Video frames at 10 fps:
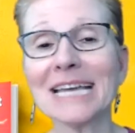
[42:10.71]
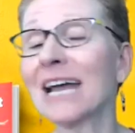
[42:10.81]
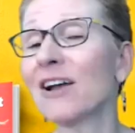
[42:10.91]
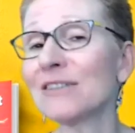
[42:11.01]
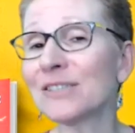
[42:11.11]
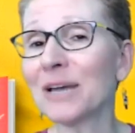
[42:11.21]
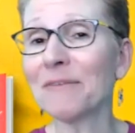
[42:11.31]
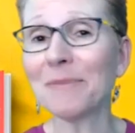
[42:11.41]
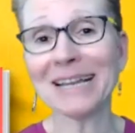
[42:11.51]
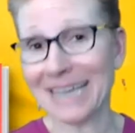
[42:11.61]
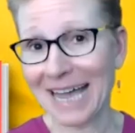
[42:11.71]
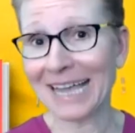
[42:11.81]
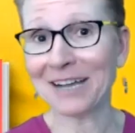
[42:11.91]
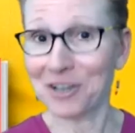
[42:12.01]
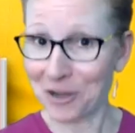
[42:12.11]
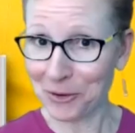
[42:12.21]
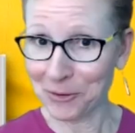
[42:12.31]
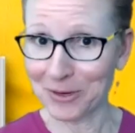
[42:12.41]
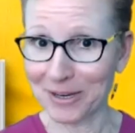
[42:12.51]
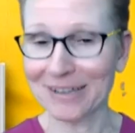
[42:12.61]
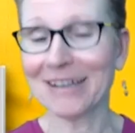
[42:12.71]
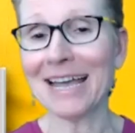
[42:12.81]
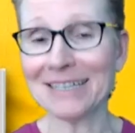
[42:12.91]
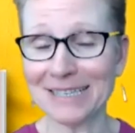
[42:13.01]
And I also have my Diet Coke, as some